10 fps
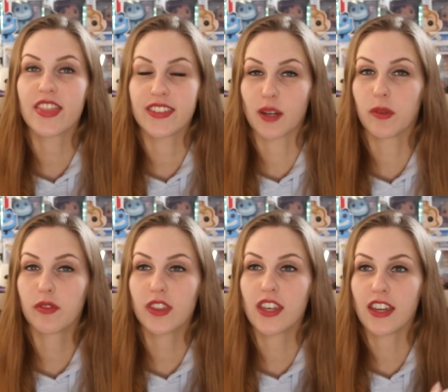Some
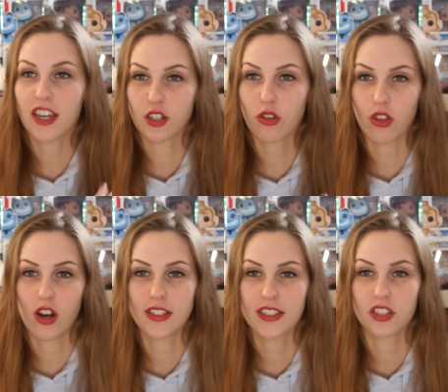of the inner
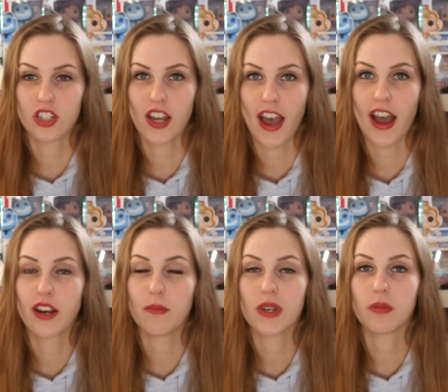thoughts that she
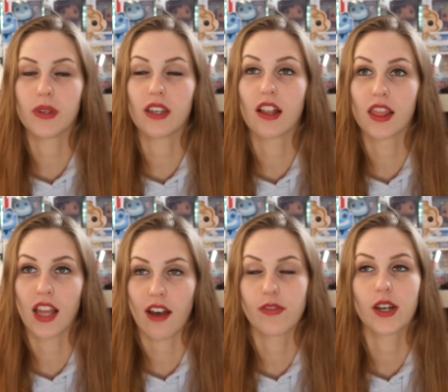had made me
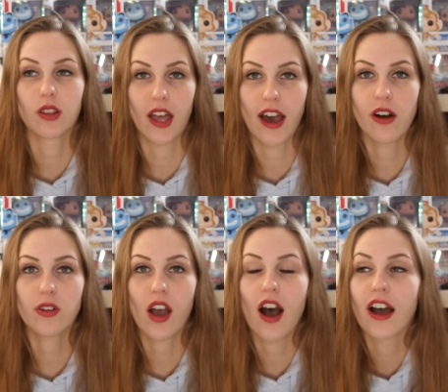laugh out
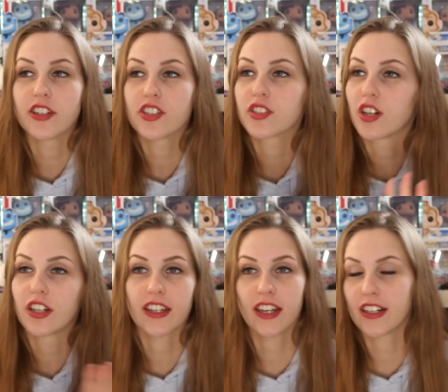loud. I just
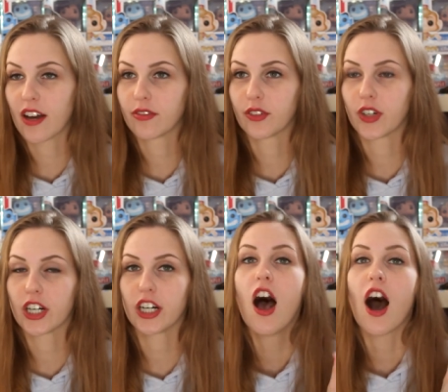couldn't get enough of her.